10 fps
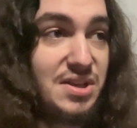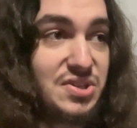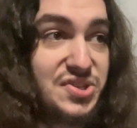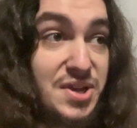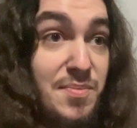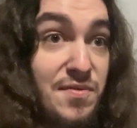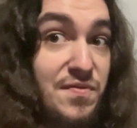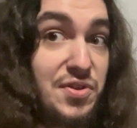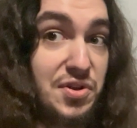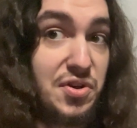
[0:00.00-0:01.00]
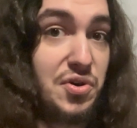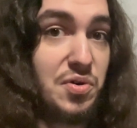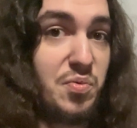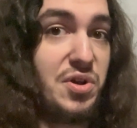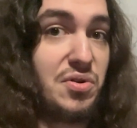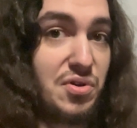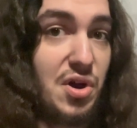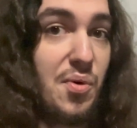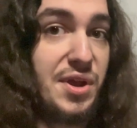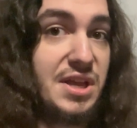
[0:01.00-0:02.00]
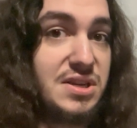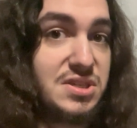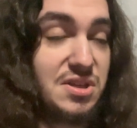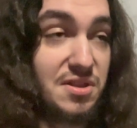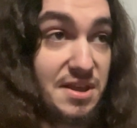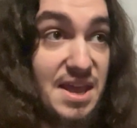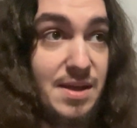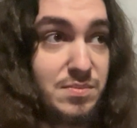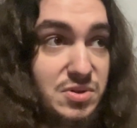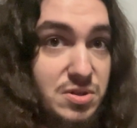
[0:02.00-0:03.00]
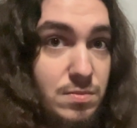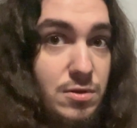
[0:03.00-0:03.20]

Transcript: some of the goodwill going into the game's